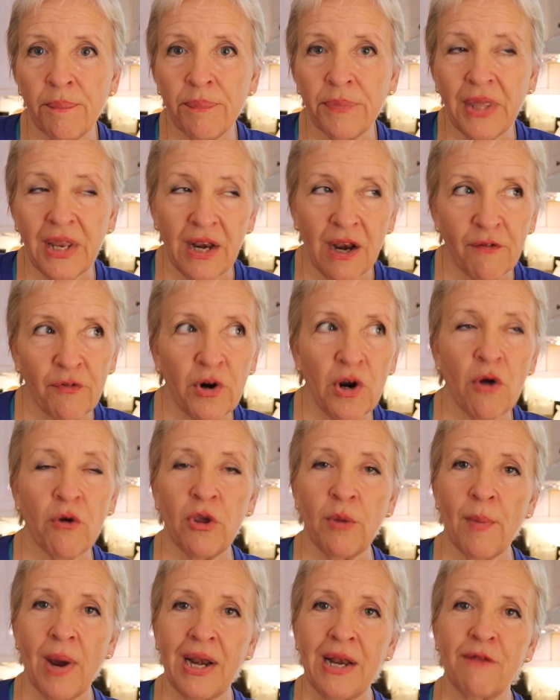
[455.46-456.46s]
You never know,
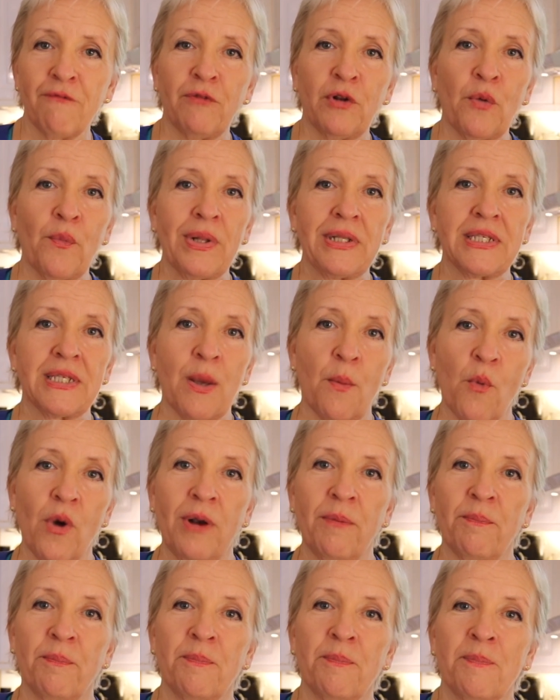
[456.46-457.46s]
you might influence someone.
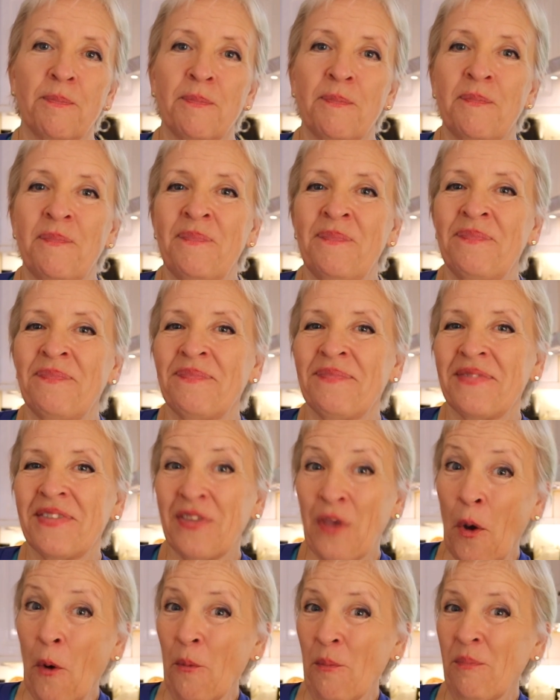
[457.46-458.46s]

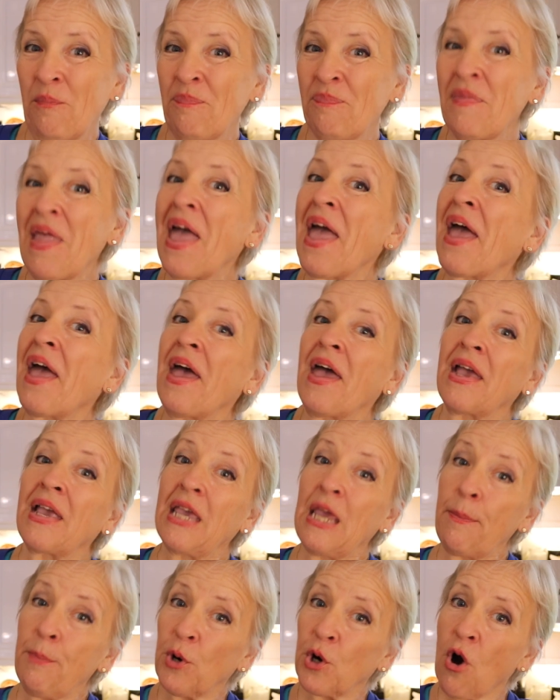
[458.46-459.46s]
So,
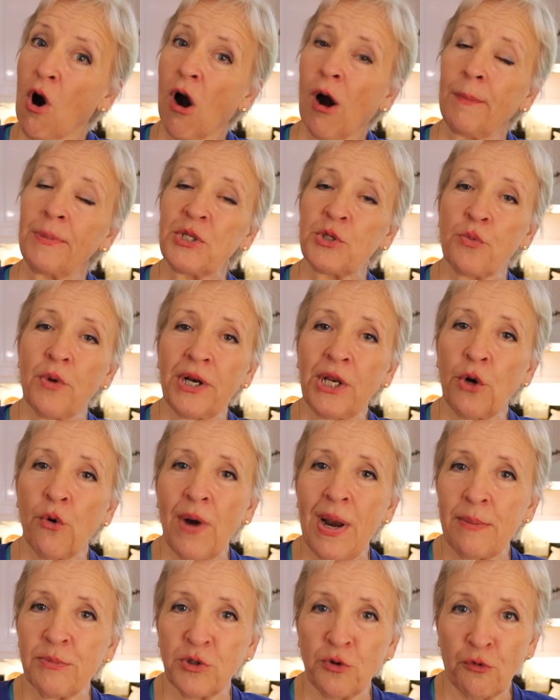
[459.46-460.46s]
keep your carbs 20
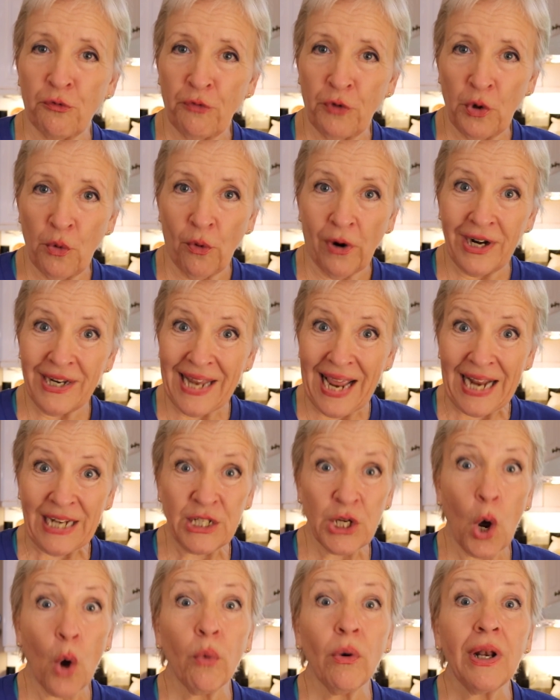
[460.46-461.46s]
grams or fewer a day,
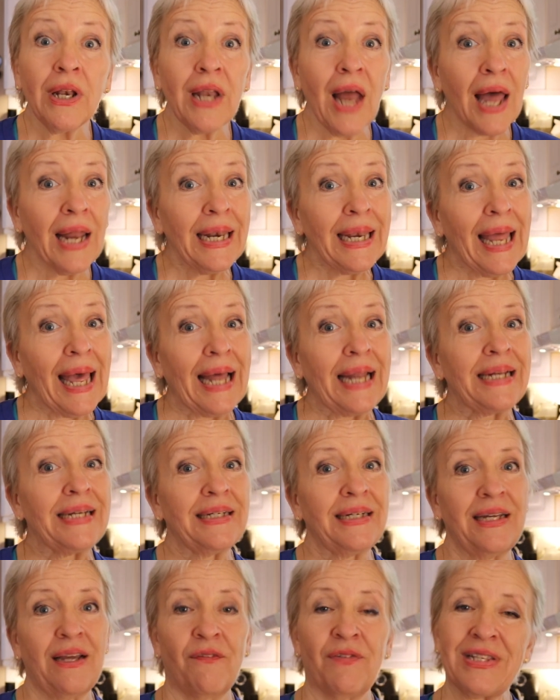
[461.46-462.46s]
total, not net.
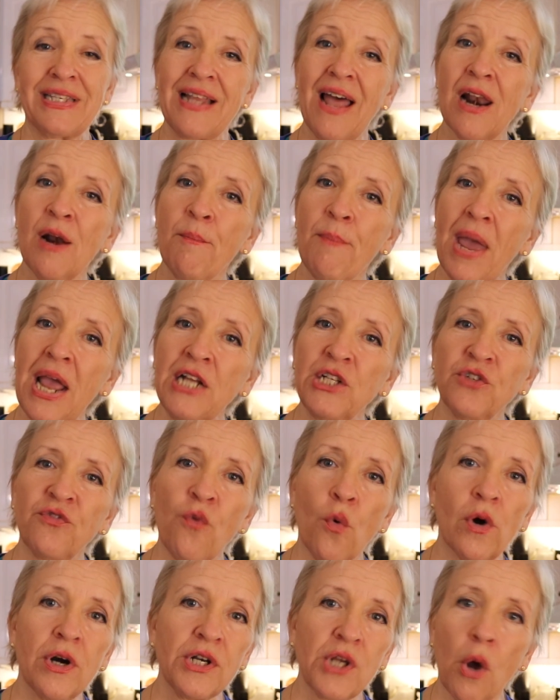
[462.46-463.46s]
If it's not on page
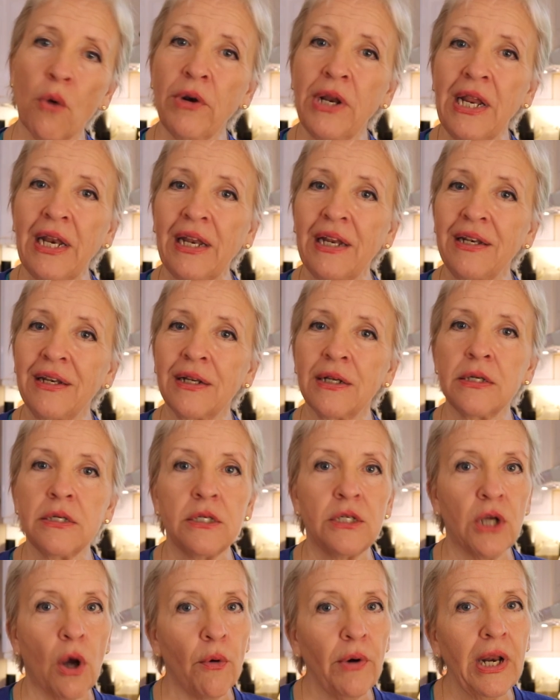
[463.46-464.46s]
4, don't eat it.
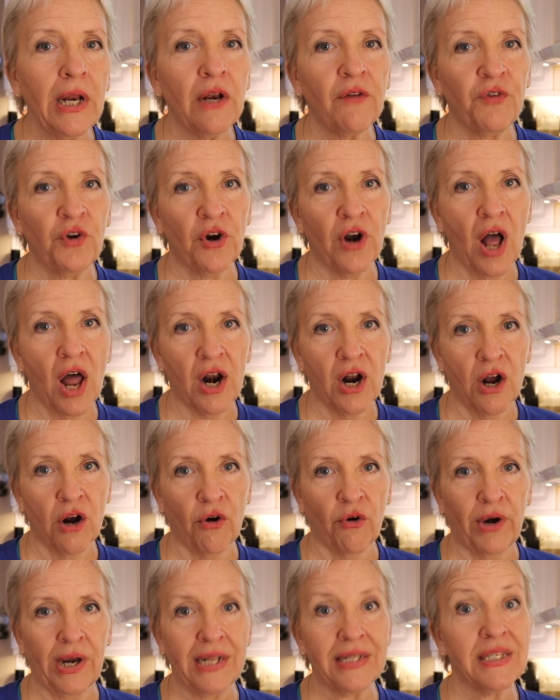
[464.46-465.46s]
Don't eat if you're not
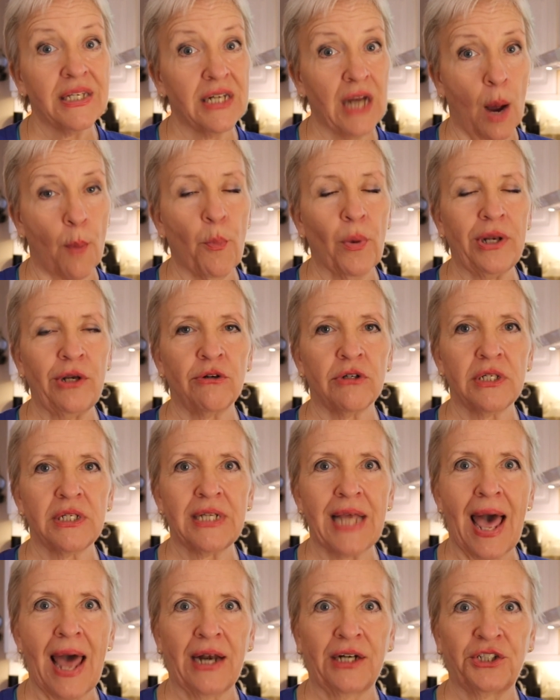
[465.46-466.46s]
hungry, and stop when you're
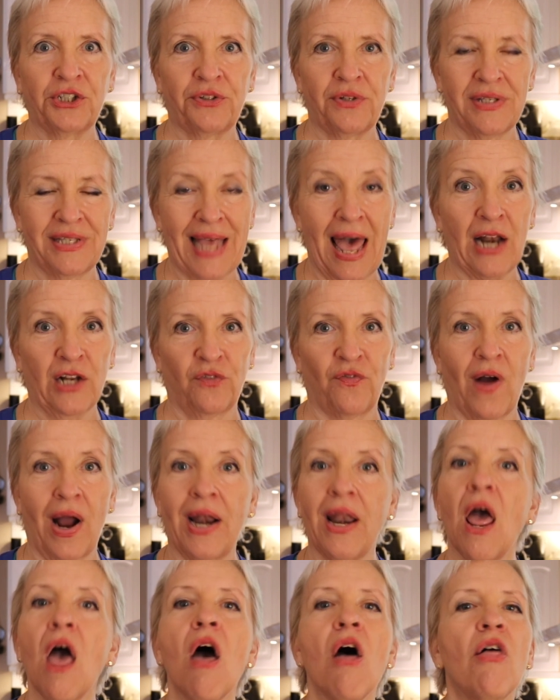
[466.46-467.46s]

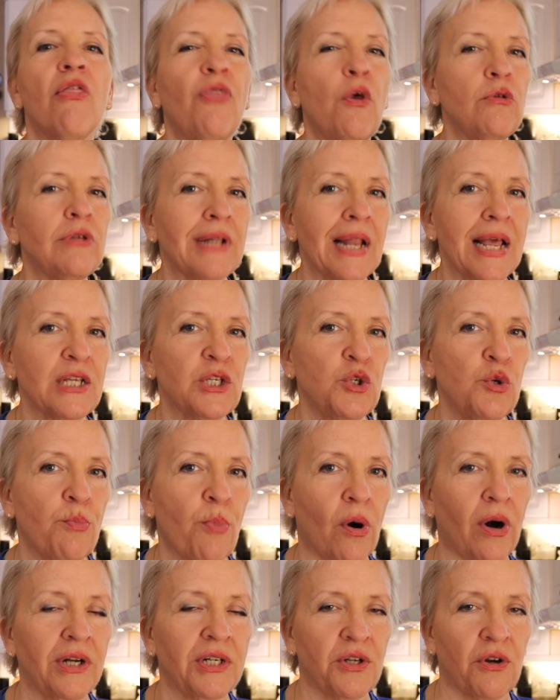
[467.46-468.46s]
satisfied. Those last 2
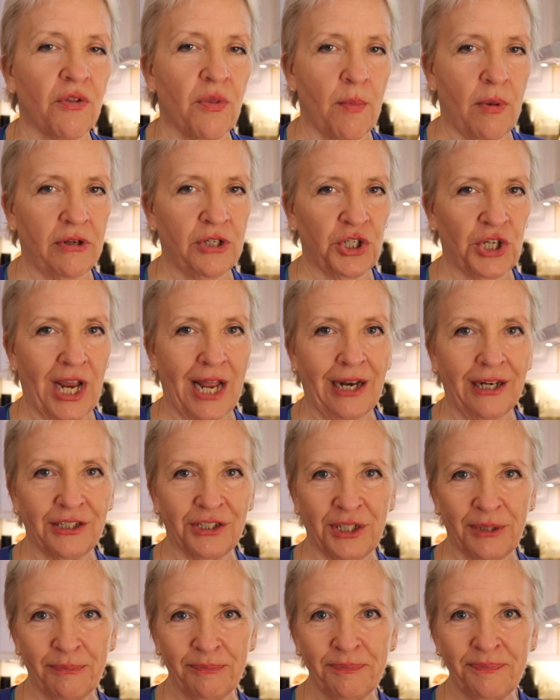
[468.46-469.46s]
parts are the most
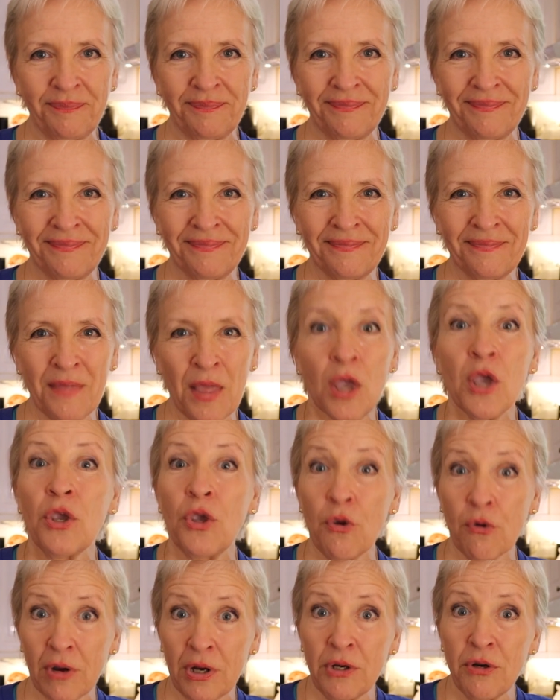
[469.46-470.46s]
challenging.
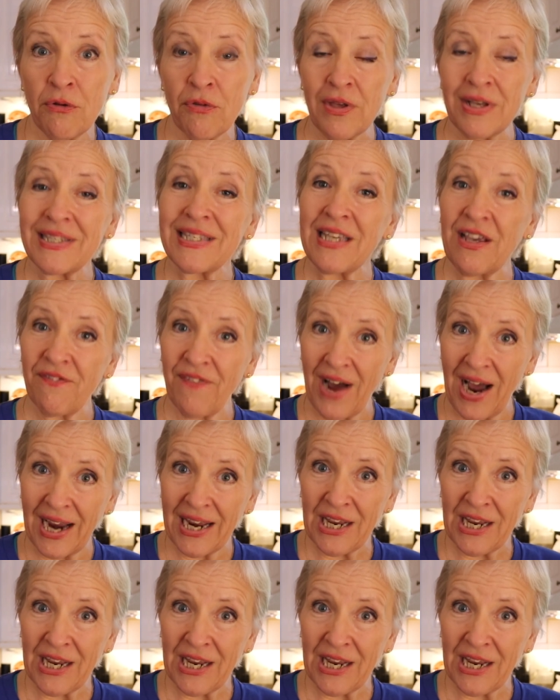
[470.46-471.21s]
You can do this. If I